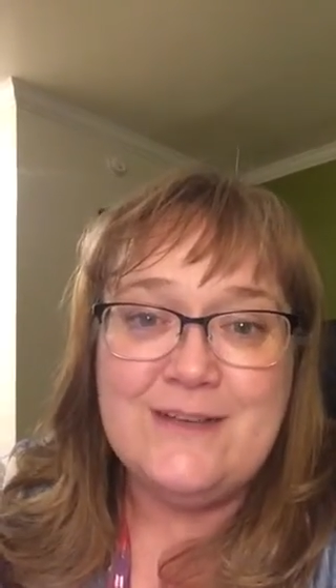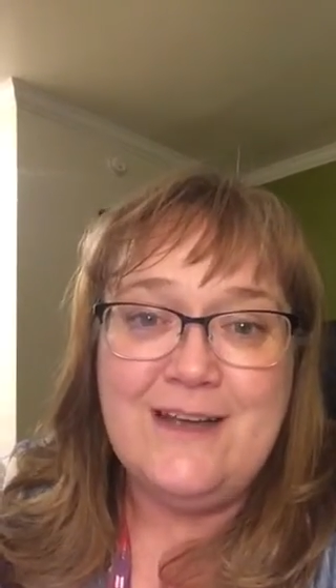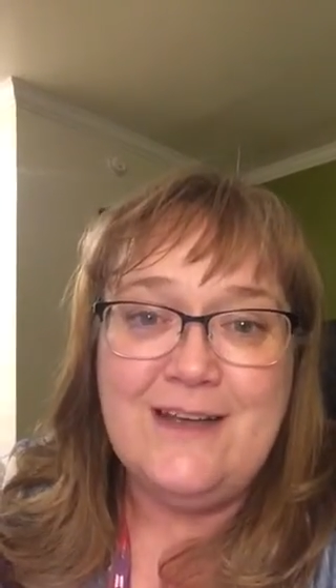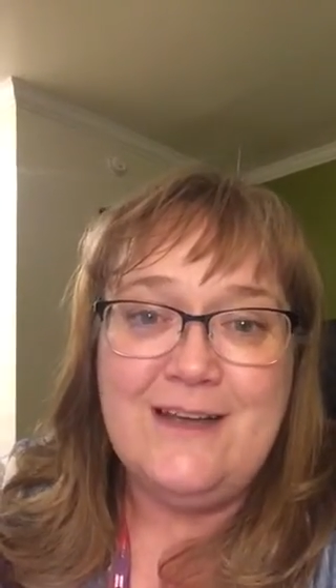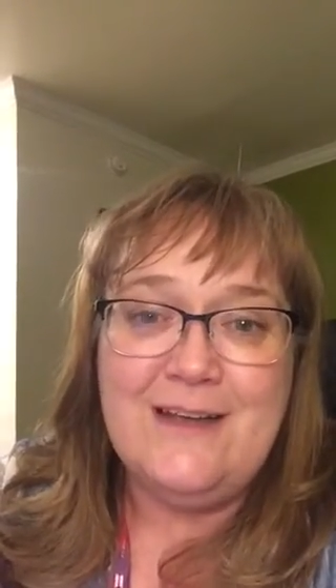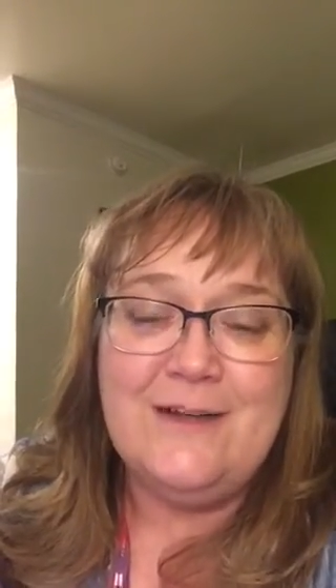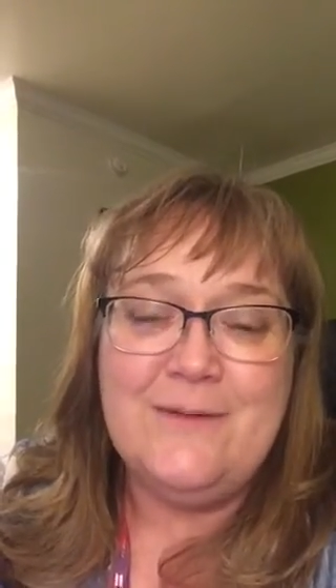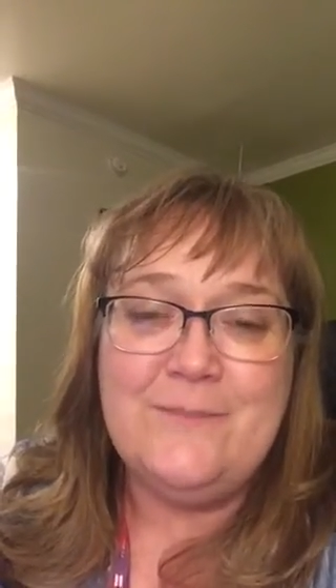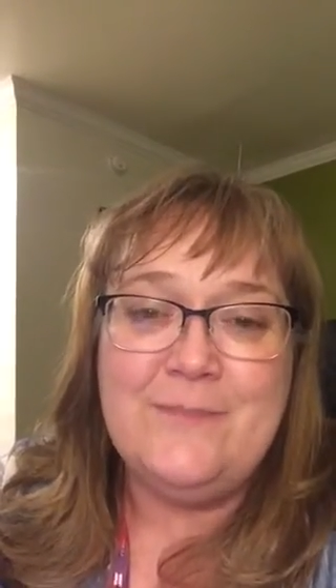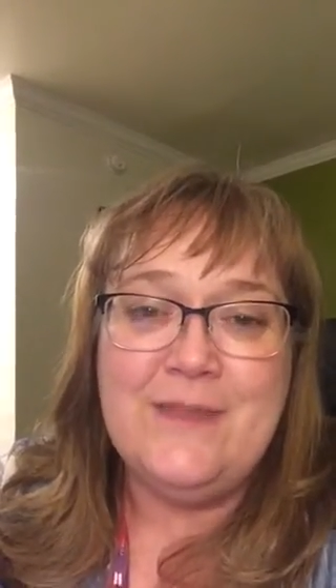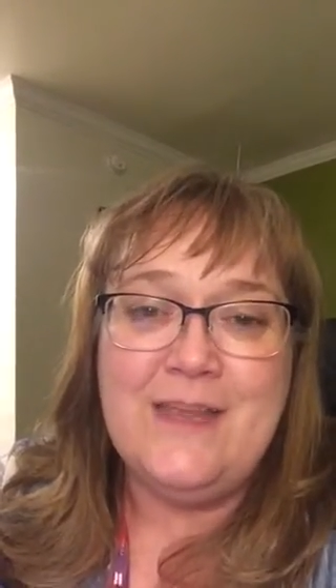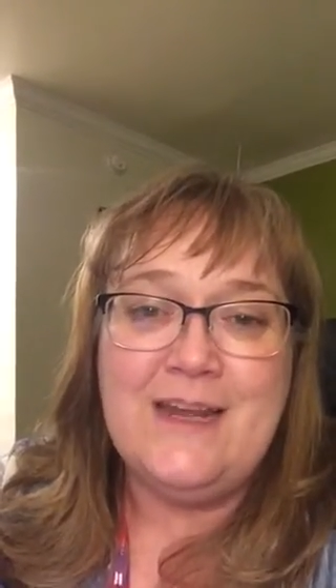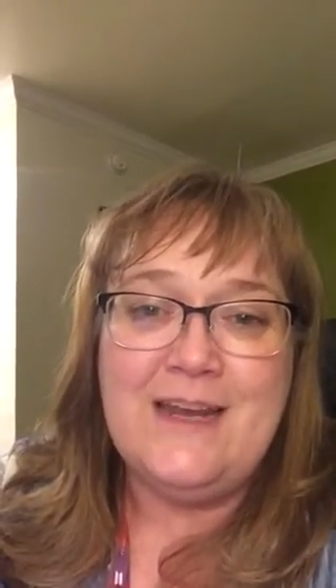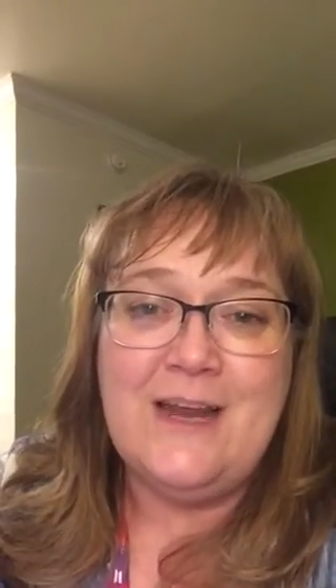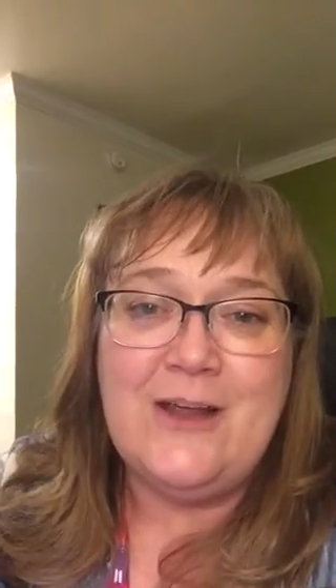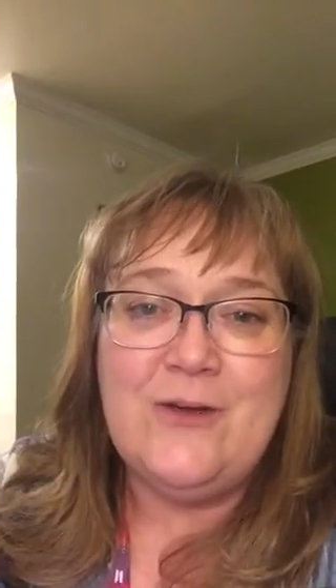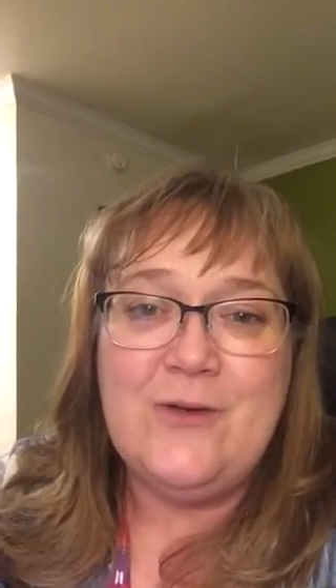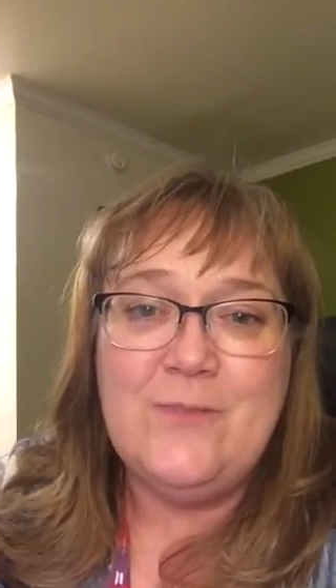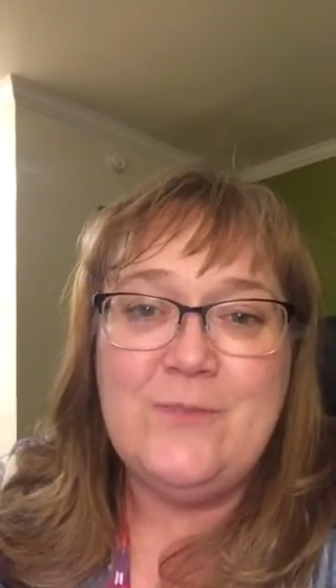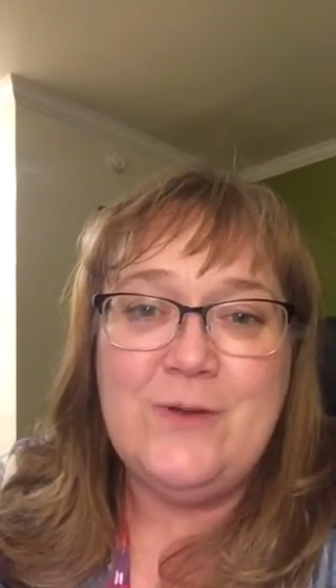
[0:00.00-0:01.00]
and
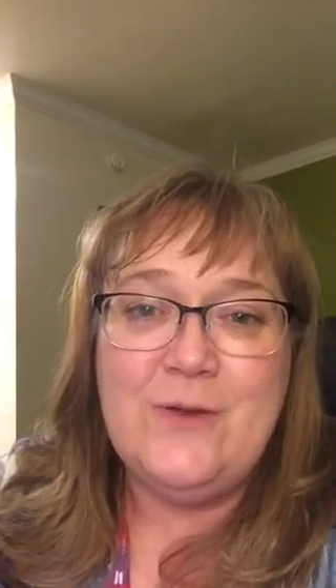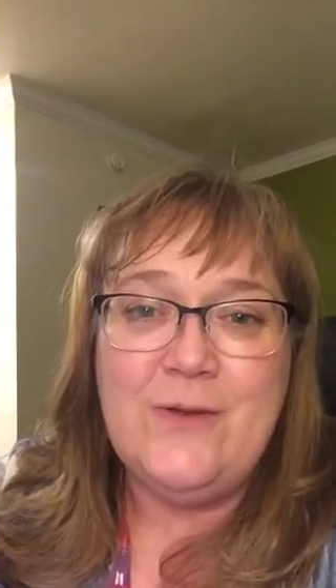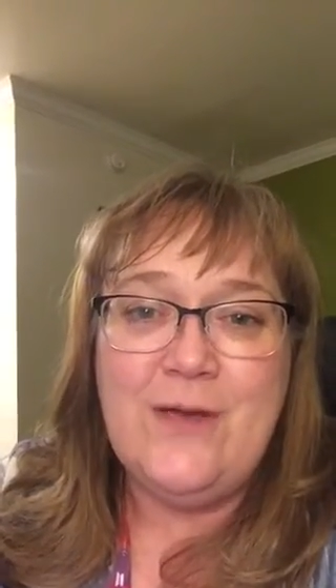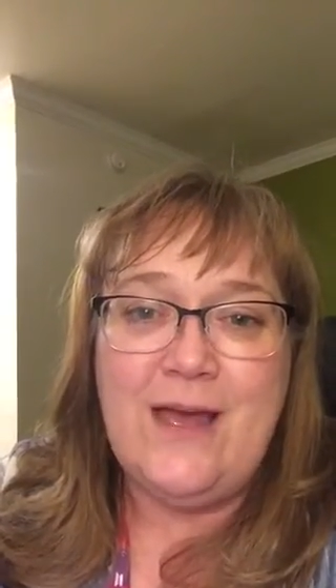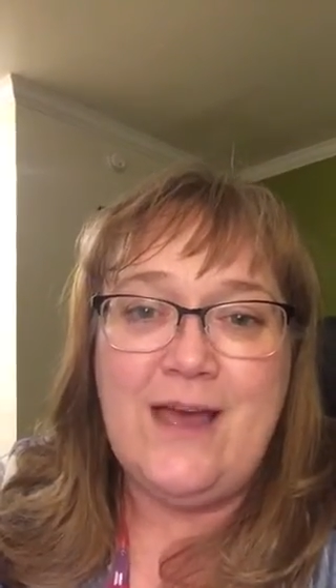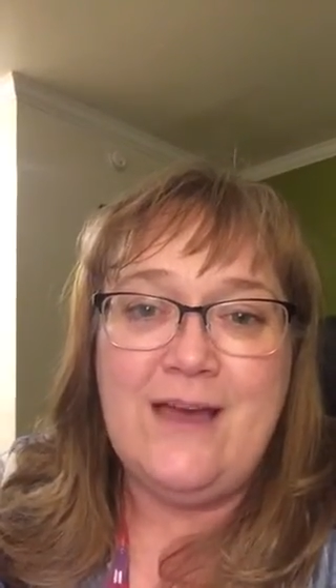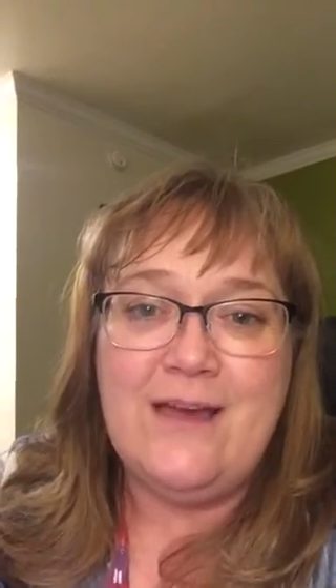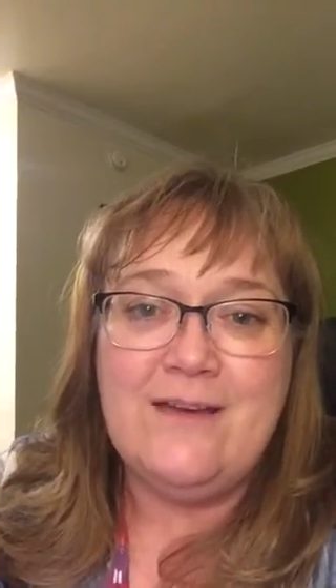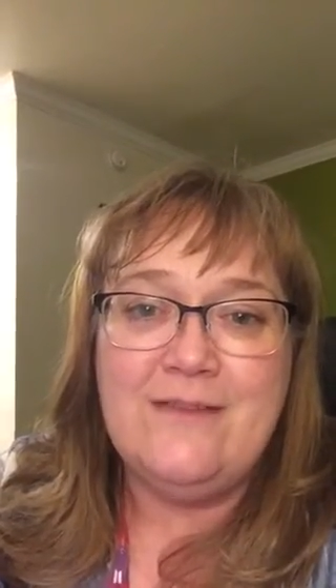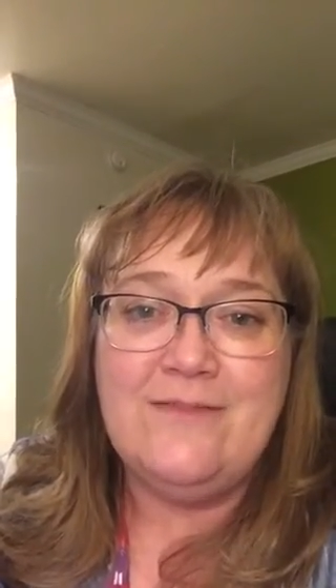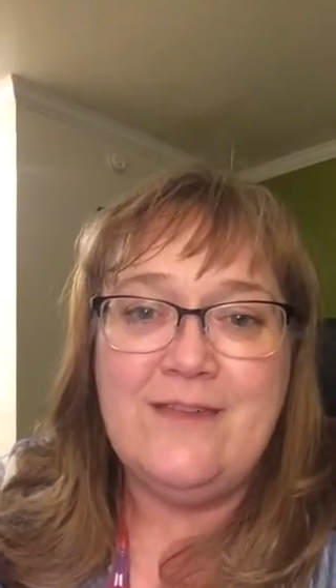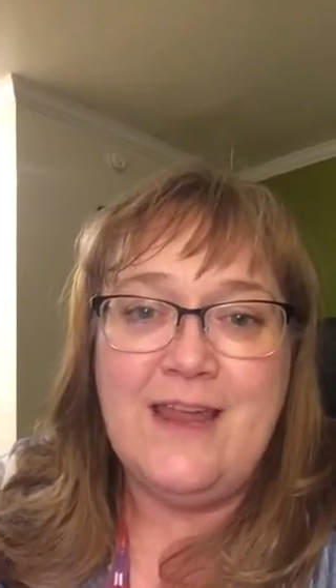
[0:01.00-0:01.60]
I hope you have